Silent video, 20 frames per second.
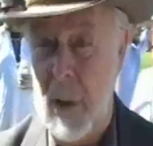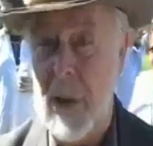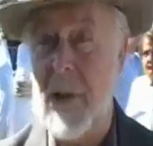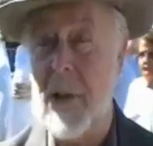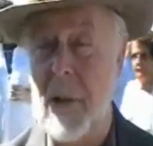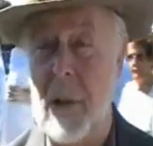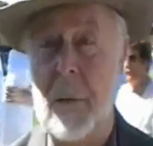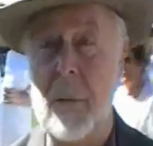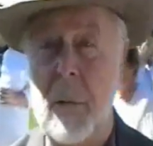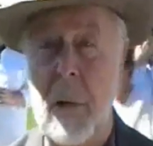the
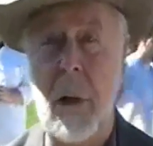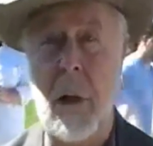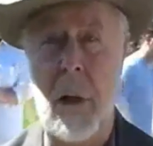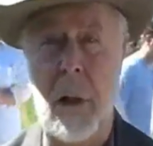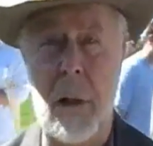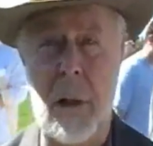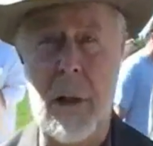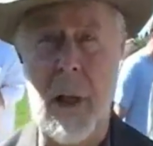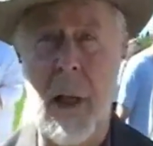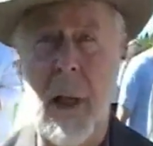Western
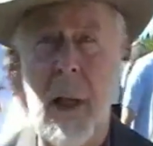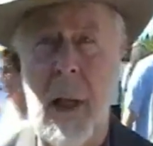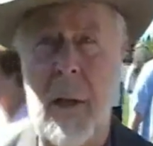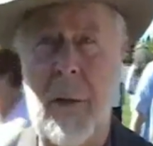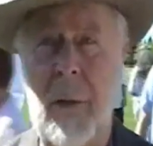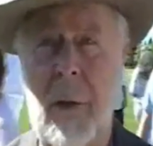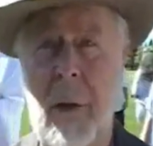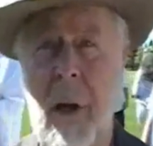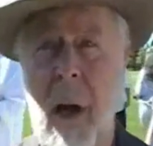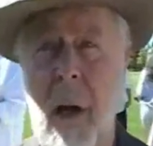world,
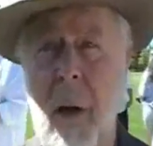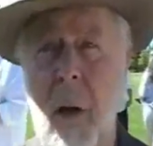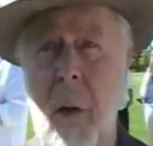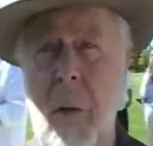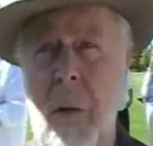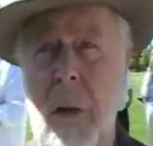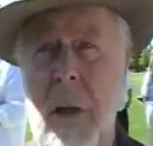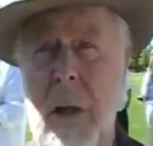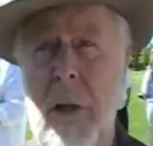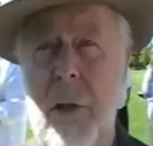there are
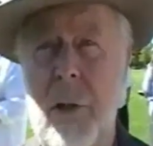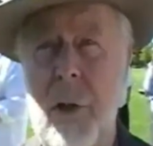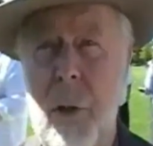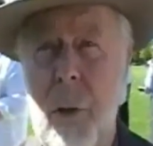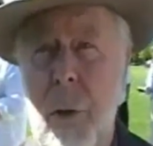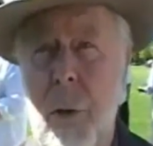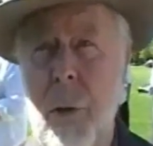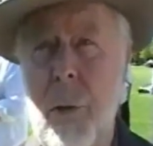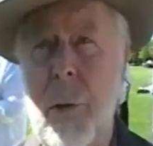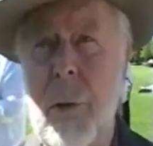only
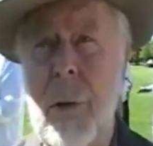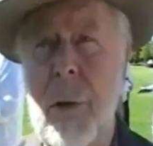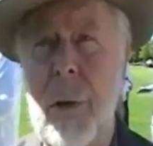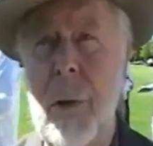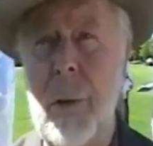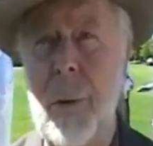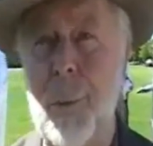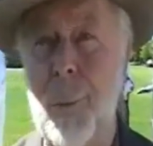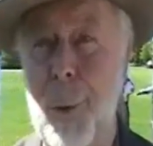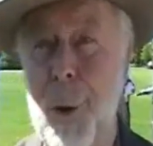two
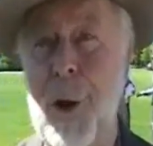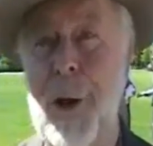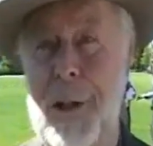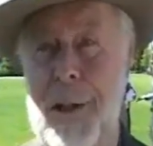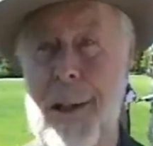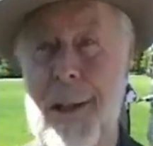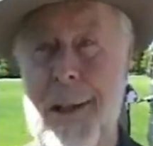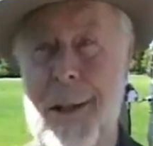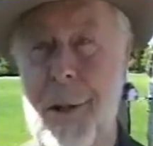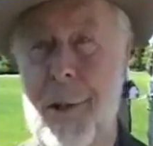
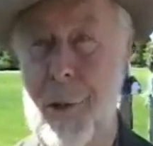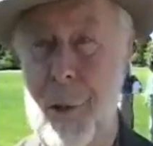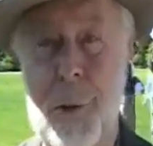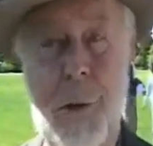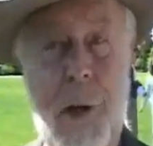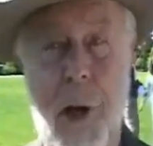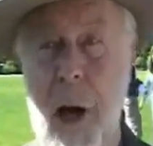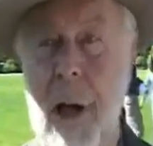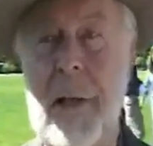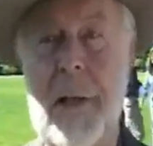words or
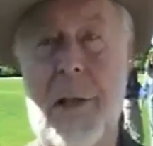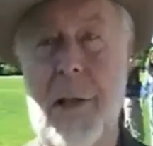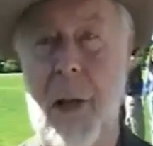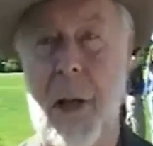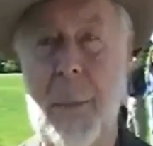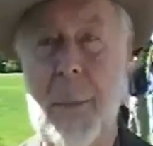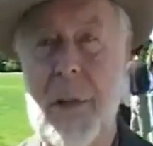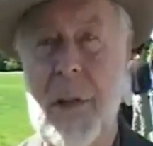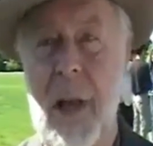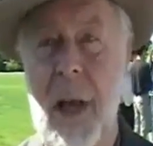two
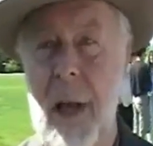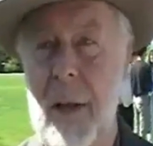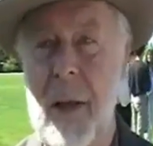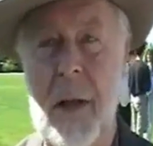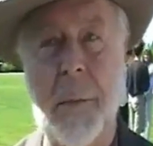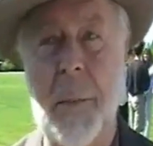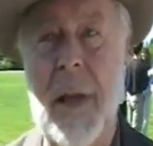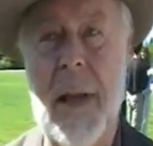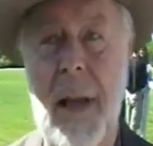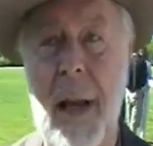concepts
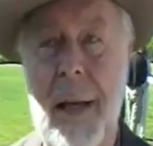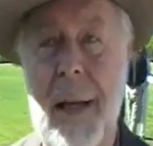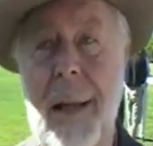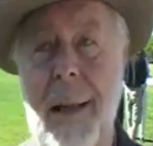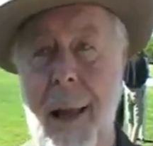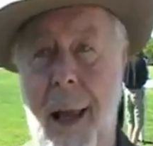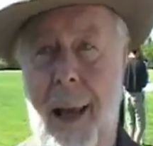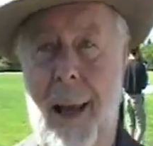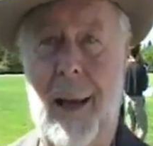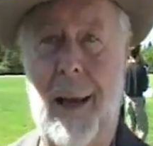that mean
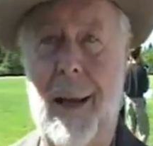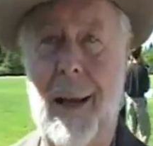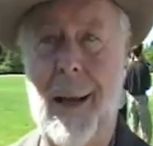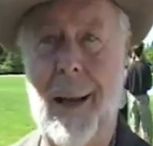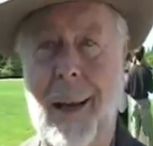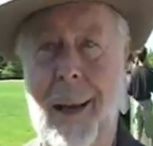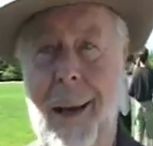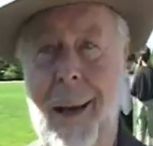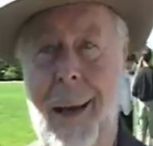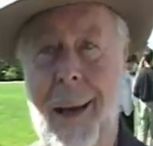anything.
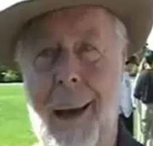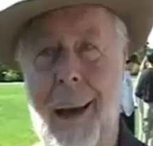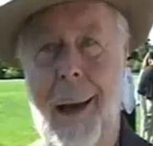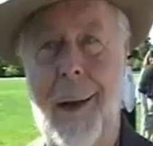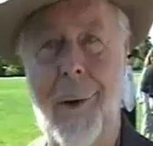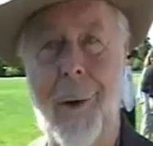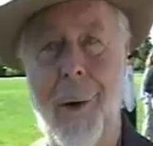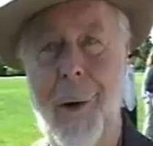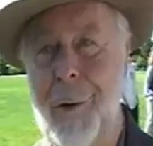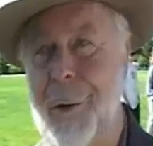
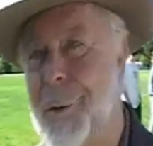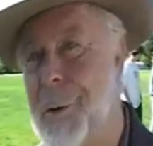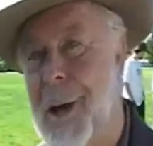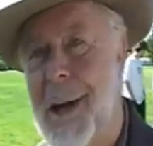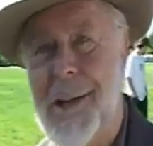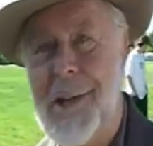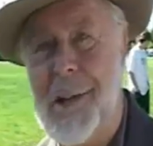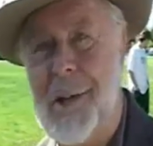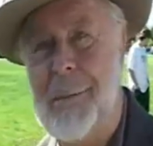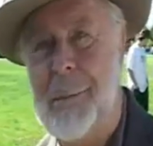And all the
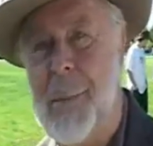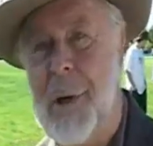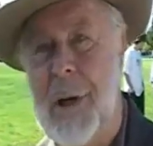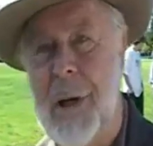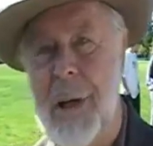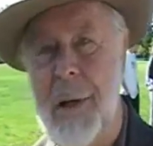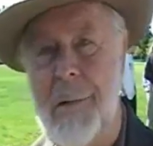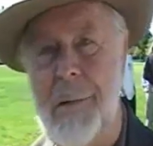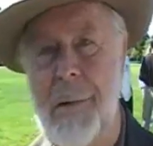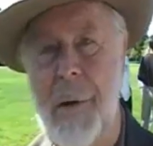rest are
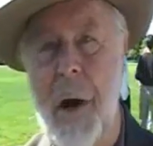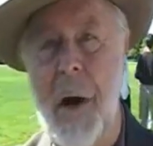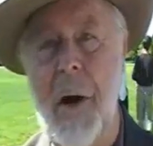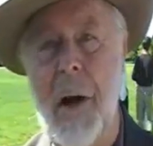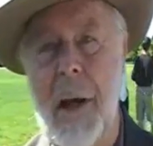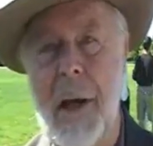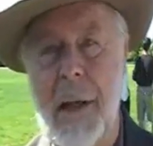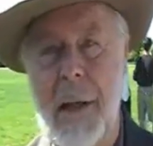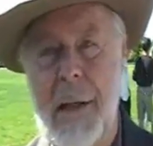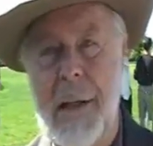merely
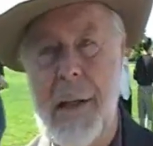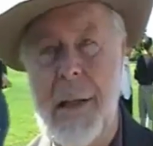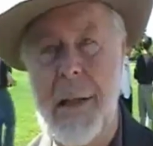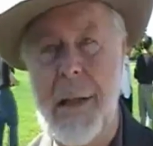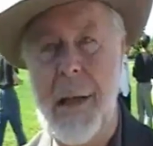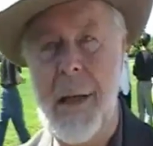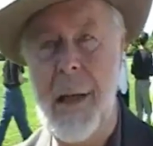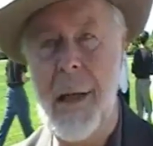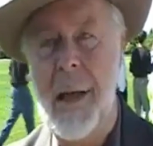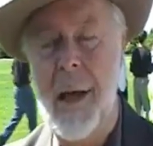
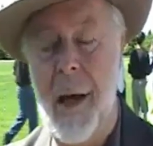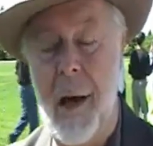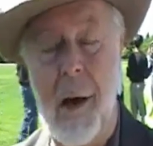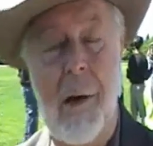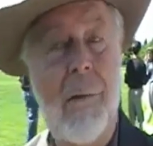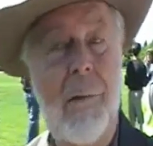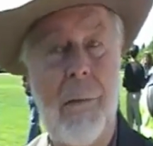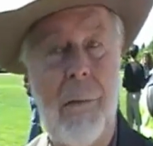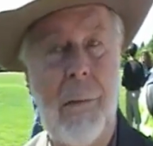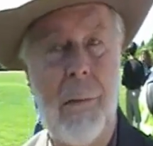variants
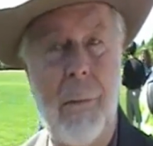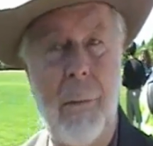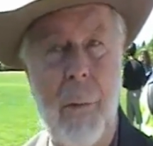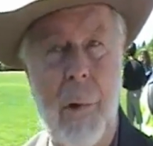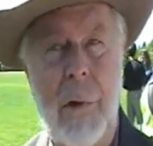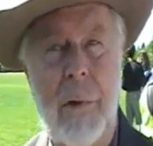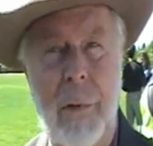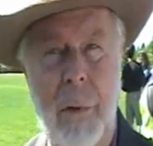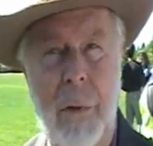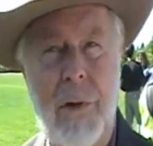of
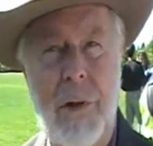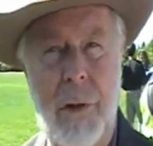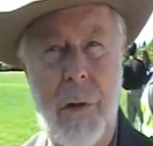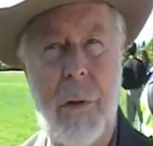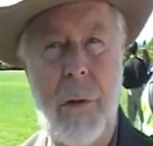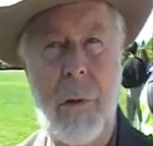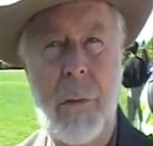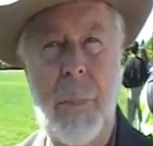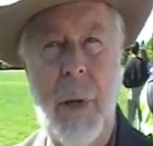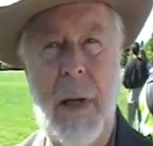one of those
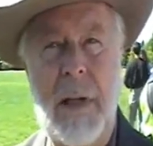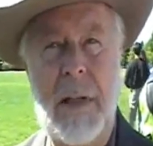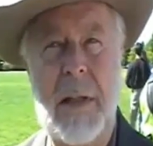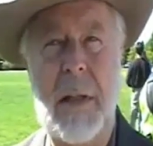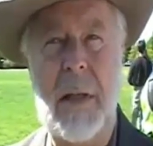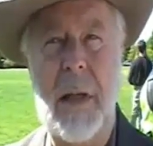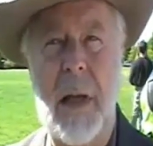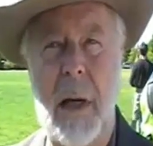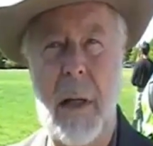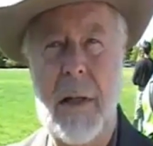two
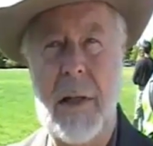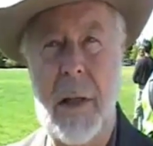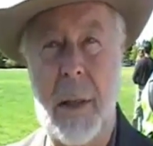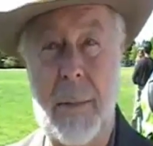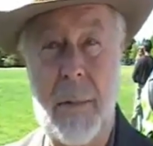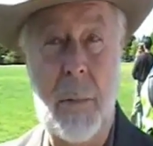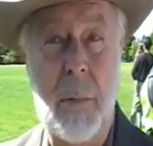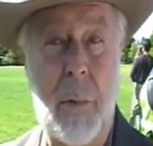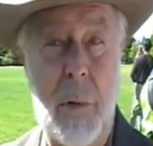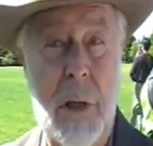basic
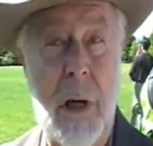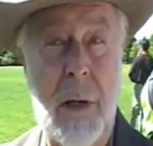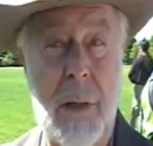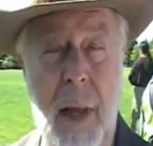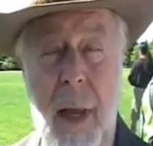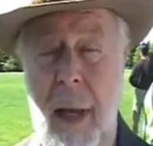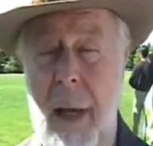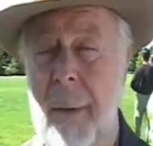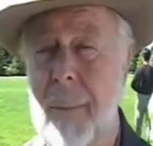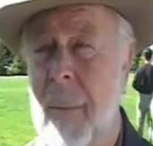concepts. Well, what are
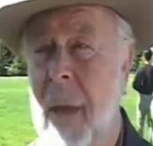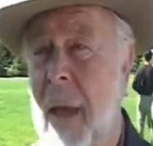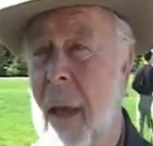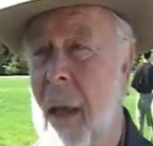they?